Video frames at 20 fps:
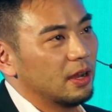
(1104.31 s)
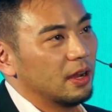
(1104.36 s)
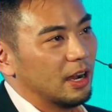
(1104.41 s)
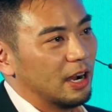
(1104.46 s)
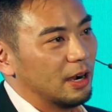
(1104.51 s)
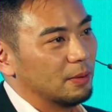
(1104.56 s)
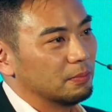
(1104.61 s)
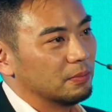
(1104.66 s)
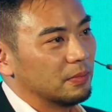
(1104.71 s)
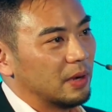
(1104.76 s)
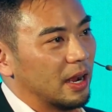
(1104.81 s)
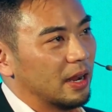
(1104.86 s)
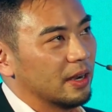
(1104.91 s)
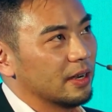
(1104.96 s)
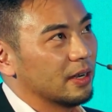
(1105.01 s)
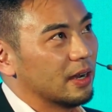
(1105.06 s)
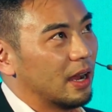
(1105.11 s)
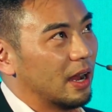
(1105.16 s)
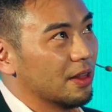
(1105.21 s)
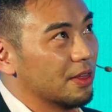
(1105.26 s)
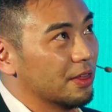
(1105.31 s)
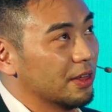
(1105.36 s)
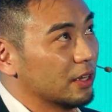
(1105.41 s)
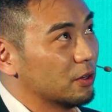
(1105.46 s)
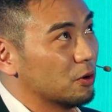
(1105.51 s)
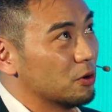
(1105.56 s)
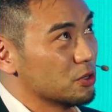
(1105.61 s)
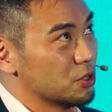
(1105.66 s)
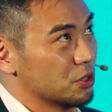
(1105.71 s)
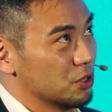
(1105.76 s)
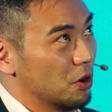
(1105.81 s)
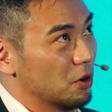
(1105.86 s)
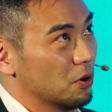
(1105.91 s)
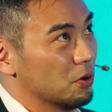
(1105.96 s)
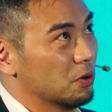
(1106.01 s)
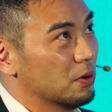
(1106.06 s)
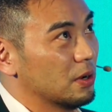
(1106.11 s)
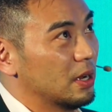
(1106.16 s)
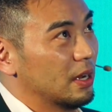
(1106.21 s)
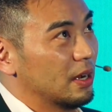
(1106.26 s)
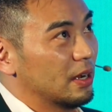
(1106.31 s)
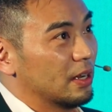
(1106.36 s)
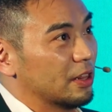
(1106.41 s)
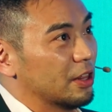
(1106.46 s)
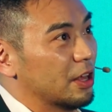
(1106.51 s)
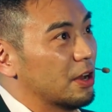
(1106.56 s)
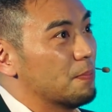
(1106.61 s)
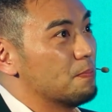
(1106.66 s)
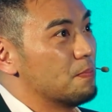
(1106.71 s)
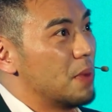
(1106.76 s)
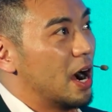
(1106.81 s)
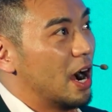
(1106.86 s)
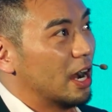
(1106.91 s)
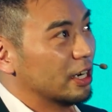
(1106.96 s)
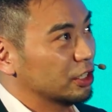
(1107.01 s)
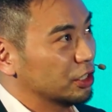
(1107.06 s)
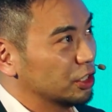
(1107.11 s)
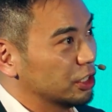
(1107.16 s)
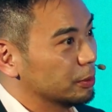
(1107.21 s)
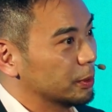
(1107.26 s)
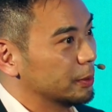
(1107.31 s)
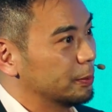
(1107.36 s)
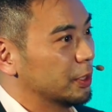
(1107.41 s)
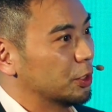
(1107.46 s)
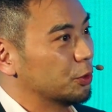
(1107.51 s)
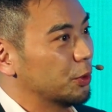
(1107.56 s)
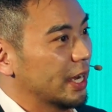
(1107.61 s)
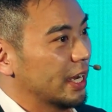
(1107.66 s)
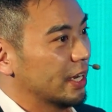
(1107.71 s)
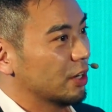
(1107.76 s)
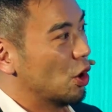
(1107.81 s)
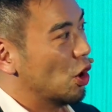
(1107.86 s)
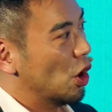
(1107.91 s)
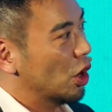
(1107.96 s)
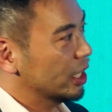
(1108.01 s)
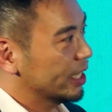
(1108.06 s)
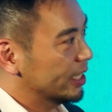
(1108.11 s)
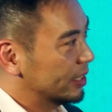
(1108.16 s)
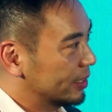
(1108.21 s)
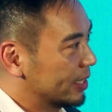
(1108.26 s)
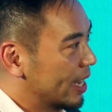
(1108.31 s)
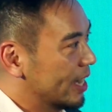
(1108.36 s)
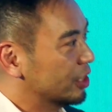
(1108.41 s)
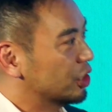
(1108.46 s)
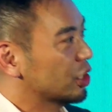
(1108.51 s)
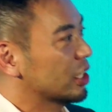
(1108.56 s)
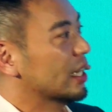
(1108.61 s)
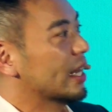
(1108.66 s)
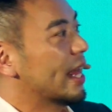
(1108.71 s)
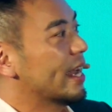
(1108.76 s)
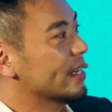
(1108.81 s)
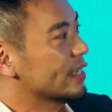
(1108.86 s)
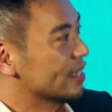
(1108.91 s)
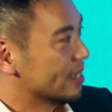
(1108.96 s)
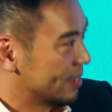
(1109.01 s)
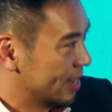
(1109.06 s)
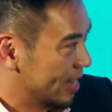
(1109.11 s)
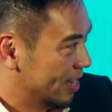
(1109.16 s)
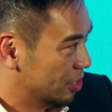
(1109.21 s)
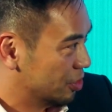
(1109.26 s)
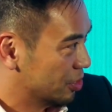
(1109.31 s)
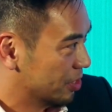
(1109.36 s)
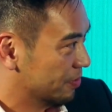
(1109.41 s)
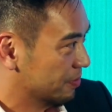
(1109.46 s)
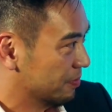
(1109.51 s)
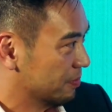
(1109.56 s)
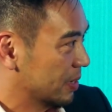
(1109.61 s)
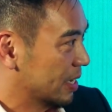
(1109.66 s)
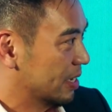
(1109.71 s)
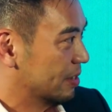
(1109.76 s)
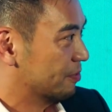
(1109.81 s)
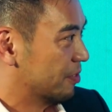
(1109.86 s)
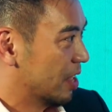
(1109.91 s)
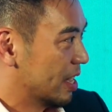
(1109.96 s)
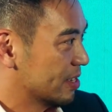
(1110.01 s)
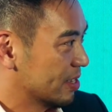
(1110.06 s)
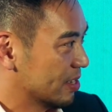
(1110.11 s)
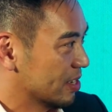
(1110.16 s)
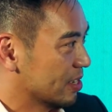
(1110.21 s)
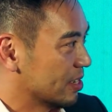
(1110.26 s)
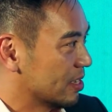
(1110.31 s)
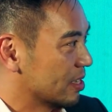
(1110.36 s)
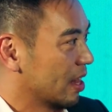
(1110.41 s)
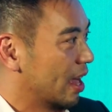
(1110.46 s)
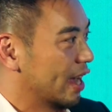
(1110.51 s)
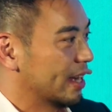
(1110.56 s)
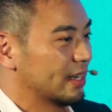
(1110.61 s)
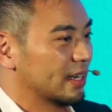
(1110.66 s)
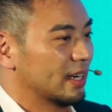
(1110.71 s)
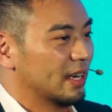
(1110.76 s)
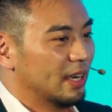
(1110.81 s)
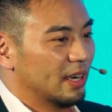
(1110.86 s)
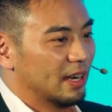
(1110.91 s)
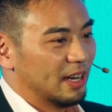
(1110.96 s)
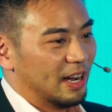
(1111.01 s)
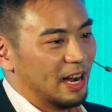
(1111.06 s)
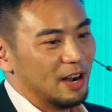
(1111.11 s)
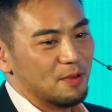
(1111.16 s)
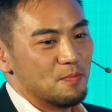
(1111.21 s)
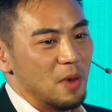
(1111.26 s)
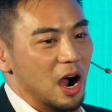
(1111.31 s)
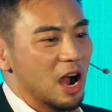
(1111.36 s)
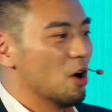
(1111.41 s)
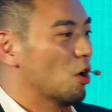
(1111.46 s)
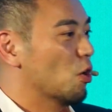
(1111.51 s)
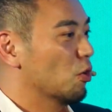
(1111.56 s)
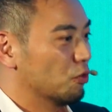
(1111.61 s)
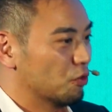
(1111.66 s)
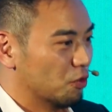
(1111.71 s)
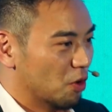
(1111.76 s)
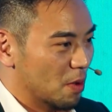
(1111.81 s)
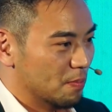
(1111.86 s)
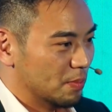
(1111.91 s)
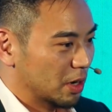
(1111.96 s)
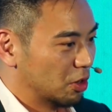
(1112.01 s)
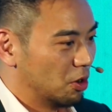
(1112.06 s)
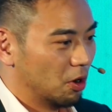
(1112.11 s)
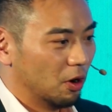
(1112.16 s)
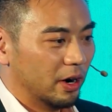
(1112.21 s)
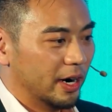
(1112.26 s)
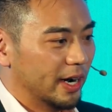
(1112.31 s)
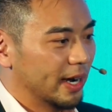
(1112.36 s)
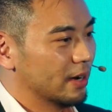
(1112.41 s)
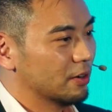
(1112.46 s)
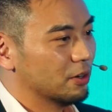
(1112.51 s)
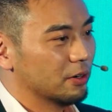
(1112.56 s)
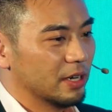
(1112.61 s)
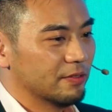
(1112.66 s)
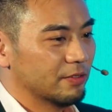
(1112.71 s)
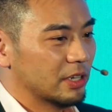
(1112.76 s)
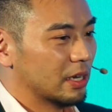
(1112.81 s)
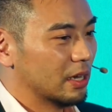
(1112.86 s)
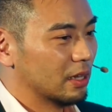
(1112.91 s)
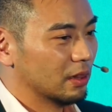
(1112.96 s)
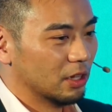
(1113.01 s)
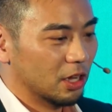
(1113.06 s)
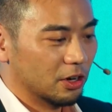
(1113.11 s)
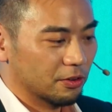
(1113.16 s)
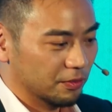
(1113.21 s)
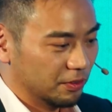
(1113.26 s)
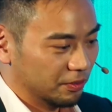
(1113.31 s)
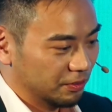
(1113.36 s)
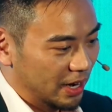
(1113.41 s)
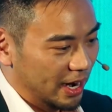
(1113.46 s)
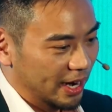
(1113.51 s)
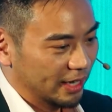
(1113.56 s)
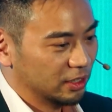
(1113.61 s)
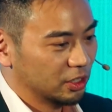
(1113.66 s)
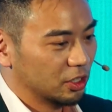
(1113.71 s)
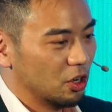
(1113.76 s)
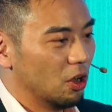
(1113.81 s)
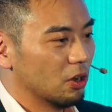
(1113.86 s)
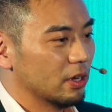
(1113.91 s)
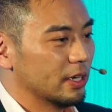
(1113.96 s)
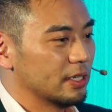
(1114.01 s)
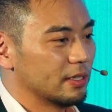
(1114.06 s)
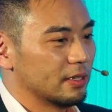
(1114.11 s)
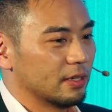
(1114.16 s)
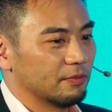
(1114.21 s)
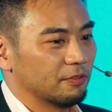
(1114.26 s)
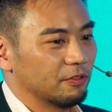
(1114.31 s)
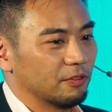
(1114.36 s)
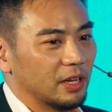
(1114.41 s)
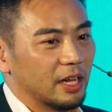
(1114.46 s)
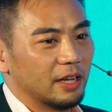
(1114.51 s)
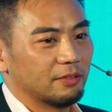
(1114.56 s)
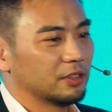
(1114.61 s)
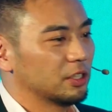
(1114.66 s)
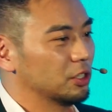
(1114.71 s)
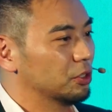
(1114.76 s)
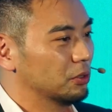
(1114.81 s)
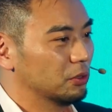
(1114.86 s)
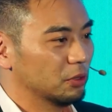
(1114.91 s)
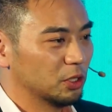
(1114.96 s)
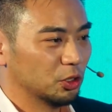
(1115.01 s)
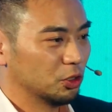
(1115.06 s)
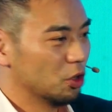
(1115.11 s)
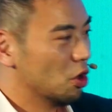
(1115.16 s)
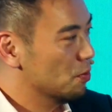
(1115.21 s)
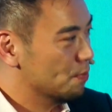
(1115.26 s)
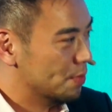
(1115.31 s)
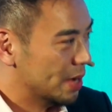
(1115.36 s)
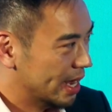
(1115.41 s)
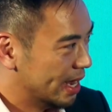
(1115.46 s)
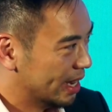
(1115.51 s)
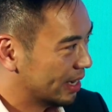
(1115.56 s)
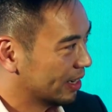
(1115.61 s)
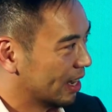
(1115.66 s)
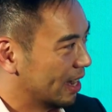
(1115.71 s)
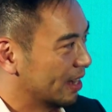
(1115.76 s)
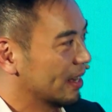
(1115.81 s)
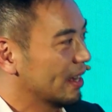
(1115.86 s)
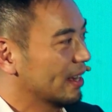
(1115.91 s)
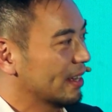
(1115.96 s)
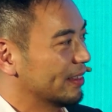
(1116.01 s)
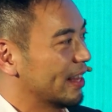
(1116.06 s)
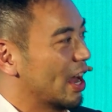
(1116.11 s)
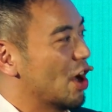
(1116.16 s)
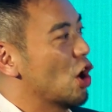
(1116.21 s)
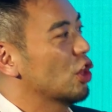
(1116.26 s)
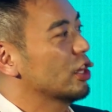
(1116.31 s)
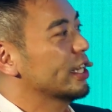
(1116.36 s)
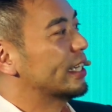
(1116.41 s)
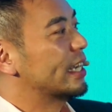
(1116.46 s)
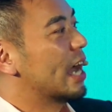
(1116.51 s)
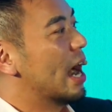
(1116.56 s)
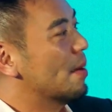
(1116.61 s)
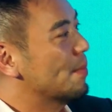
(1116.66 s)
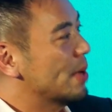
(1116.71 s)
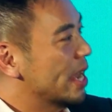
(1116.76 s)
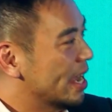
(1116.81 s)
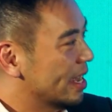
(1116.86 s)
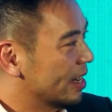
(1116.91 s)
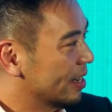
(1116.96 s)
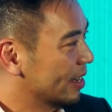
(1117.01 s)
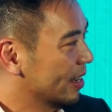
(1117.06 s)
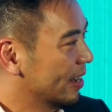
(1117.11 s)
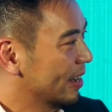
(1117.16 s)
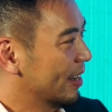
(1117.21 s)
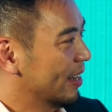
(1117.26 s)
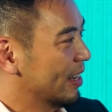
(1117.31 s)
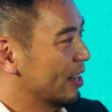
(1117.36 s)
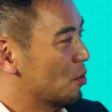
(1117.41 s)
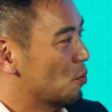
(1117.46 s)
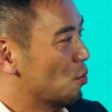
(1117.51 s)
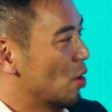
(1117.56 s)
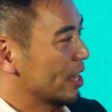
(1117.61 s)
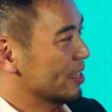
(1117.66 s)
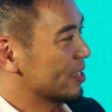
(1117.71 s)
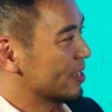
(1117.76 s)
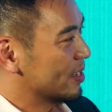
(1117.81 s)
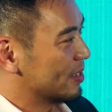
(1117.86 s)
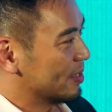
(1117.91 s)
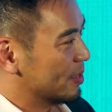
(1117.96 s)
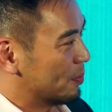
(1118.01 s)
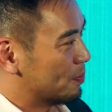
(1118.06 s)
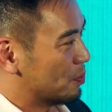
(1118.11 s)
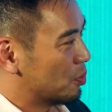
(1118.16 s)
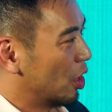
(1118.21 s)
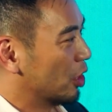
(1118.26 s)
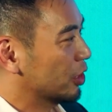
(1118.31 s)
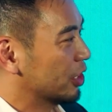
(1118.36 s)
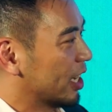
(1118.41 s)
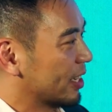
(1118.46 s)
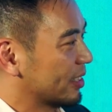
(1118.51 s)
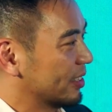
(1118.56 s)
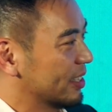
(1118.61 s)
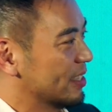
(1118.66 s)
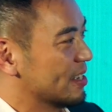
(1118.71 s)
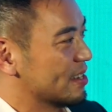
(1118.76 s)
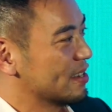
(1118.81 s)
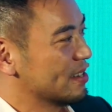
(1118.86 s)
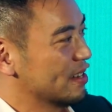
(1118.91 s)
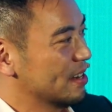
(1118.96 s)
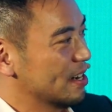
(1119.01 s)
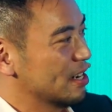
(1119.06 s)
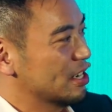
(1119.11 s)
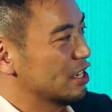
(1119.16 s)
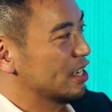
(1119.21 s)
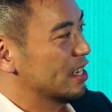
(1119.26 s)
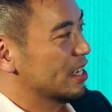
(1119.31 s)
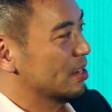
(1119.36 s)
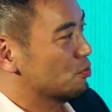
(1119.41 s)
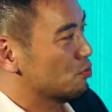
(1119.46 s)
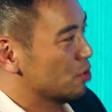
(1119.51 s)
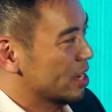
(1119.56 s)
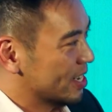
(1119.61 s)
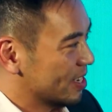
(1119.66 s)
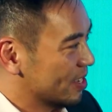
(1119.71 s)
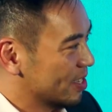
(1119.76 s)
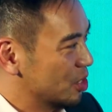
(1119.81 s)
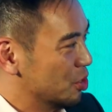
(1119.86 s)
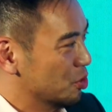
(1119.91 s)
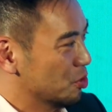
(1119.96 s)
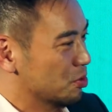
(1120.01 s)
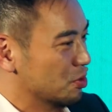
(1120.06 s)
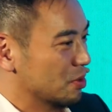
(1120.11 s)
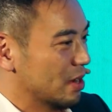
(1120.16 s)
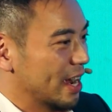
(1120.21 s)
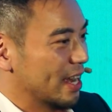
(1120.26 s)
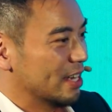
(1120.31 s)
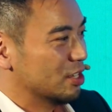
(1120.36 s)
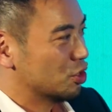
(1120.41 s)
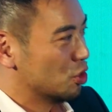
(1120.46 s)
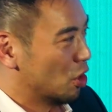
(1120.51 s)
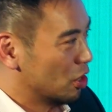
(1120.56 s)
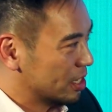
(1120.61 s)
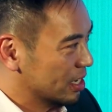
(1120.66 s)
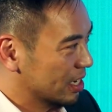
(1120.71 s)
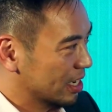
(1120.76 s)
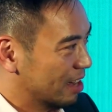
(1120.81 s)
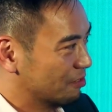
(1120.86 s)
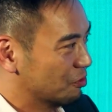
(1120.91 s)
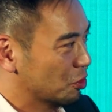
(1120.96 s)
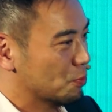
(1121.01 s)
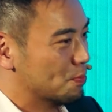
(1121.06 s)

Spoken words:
And I think also the partnerships between early stage and later stage investors, like my old firm, Macquarie, or even a lot of ex-colleagues that have left to Stonepeak, like they only come in once the project is de-risked to a certain level.